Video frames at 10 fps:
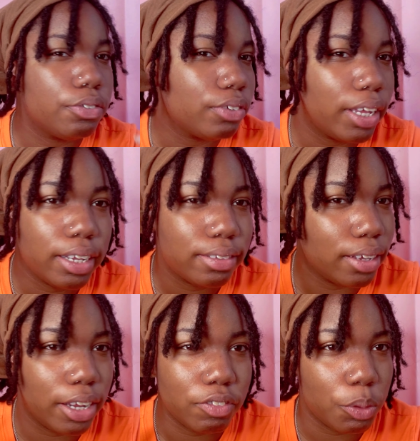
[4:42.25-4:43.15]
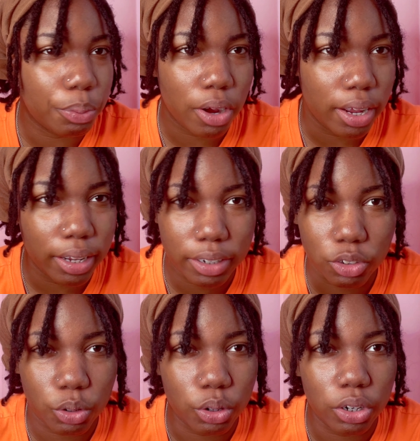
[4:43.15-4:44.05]
flakes of the
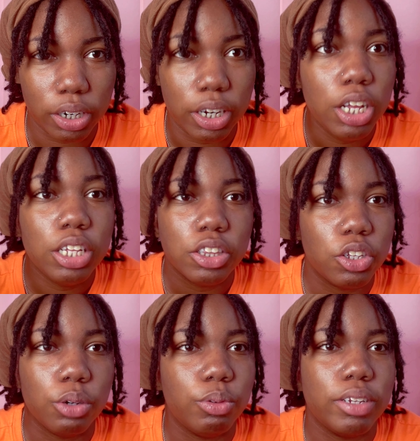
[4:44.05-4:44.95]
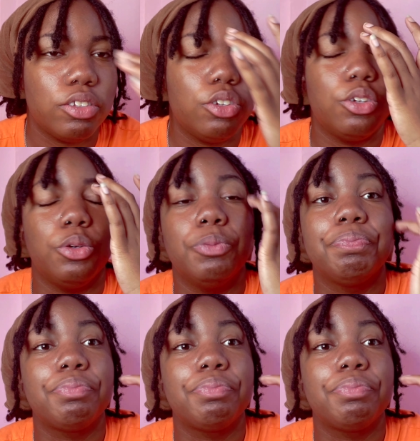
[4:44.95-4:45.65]
product or the residue